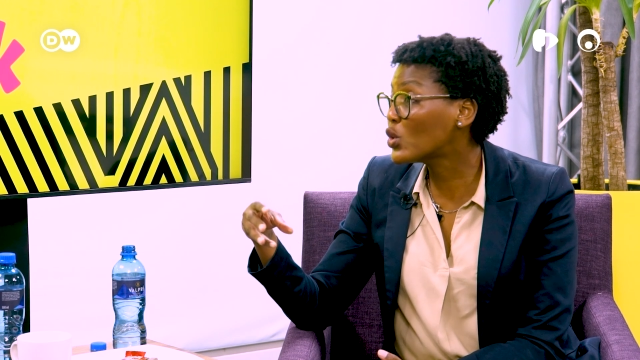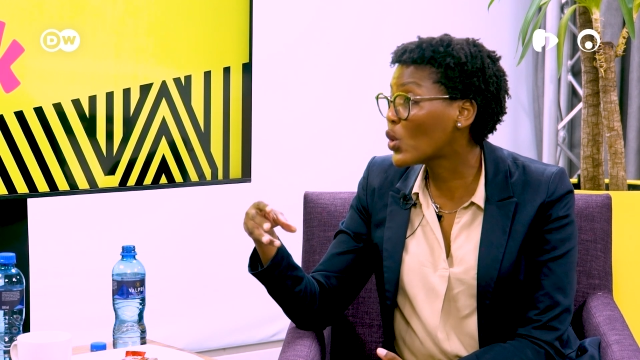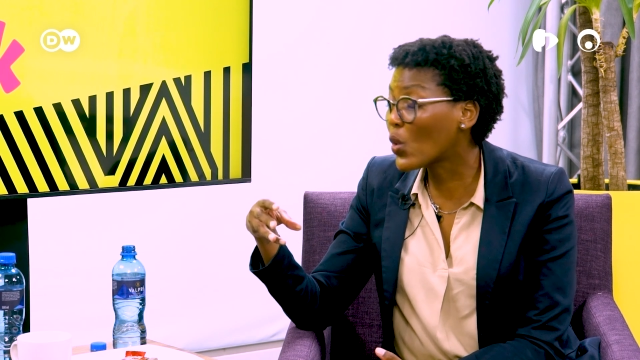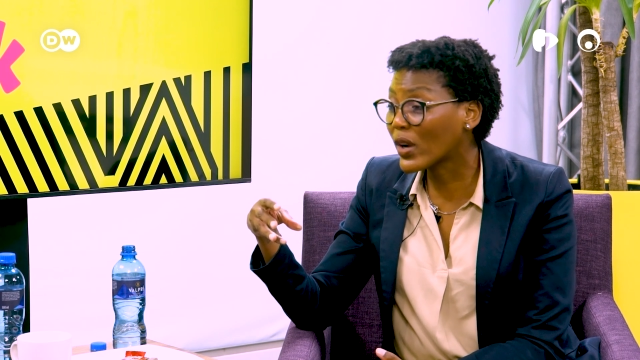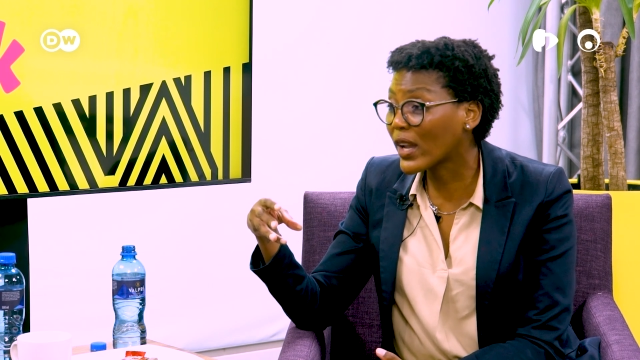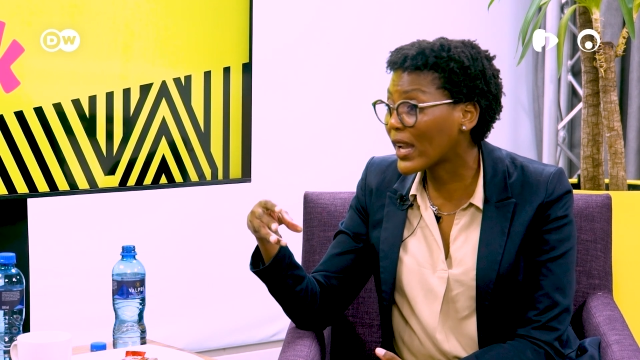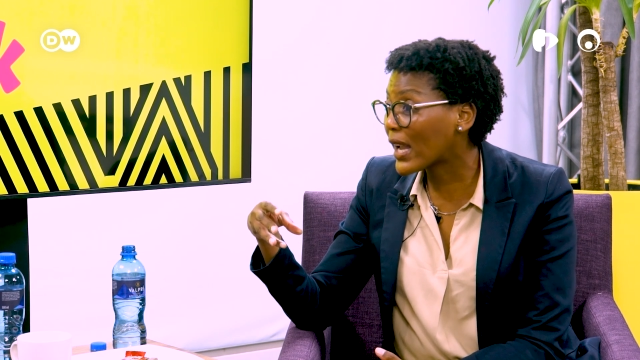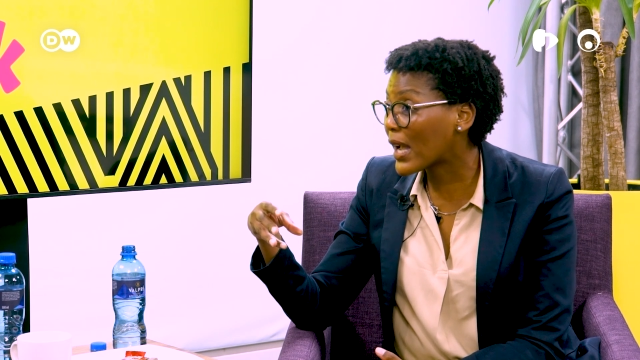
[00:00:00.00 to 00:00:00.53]

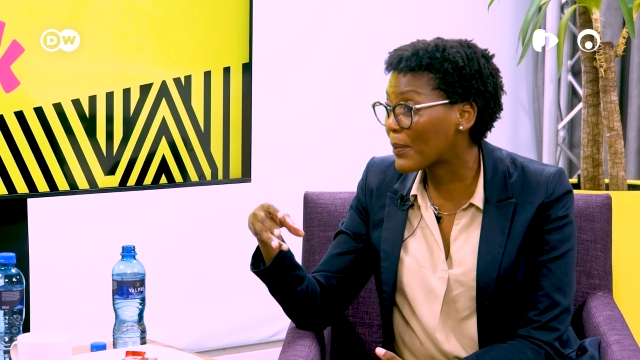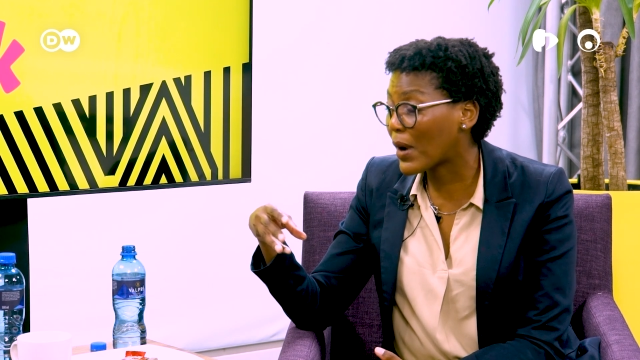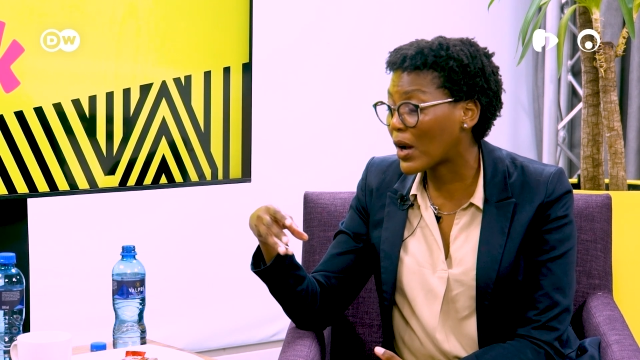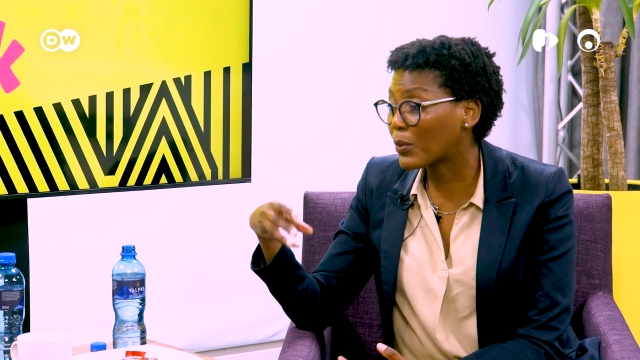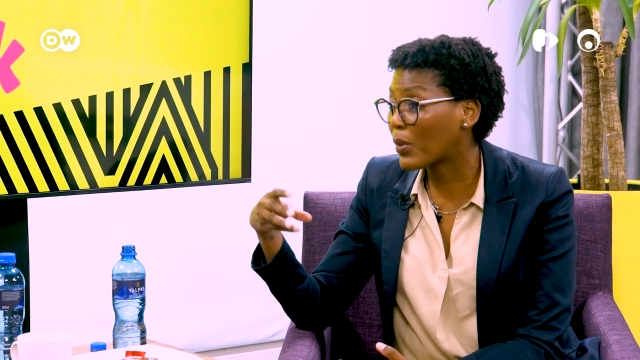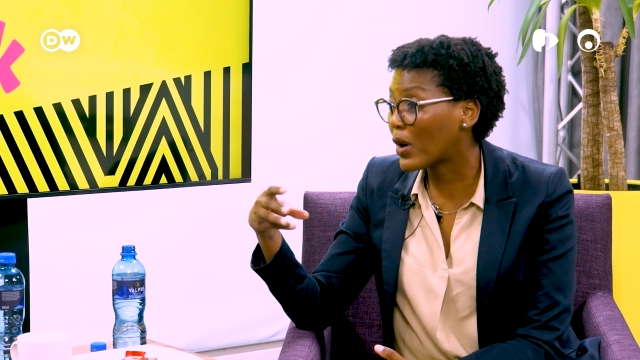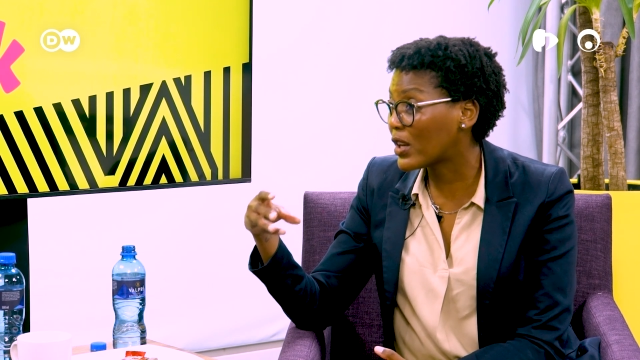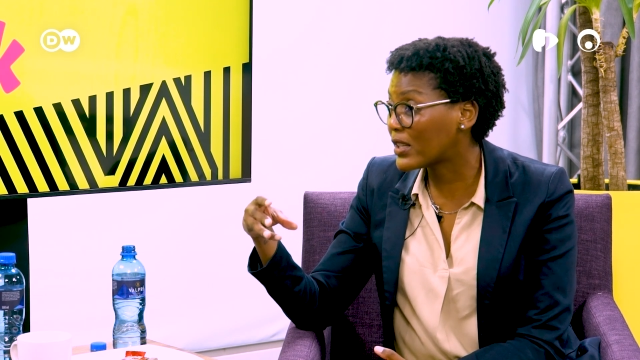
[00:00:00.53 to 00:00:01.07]
talking
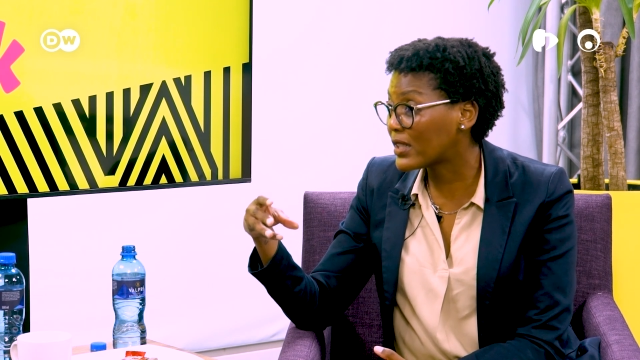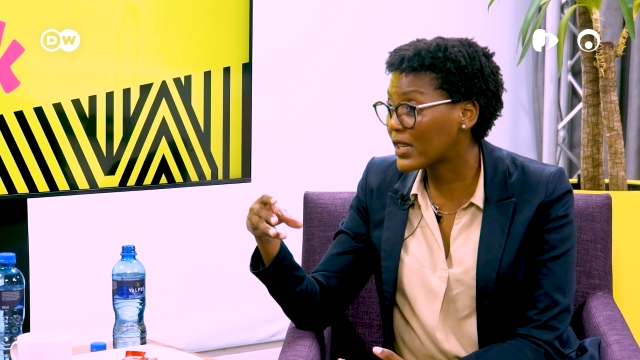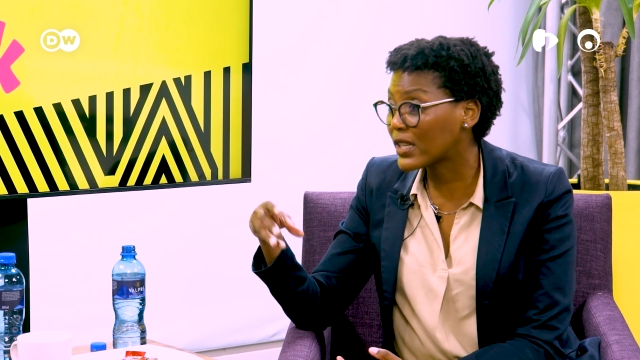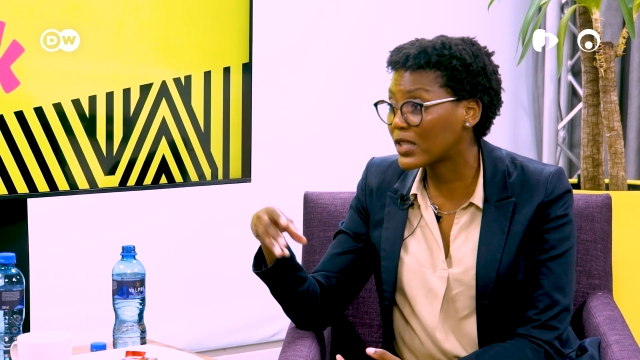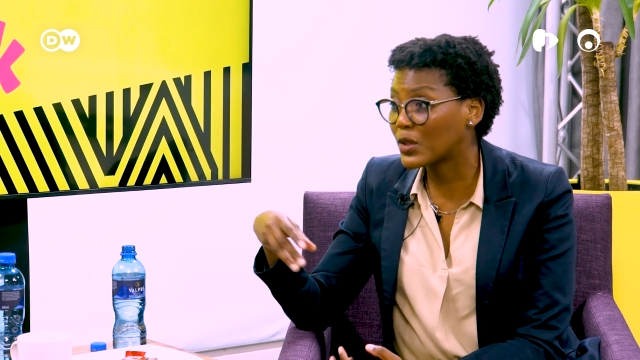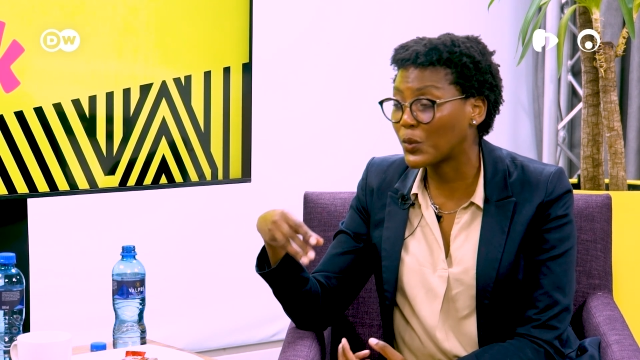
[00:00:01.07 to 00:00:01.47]
about politics.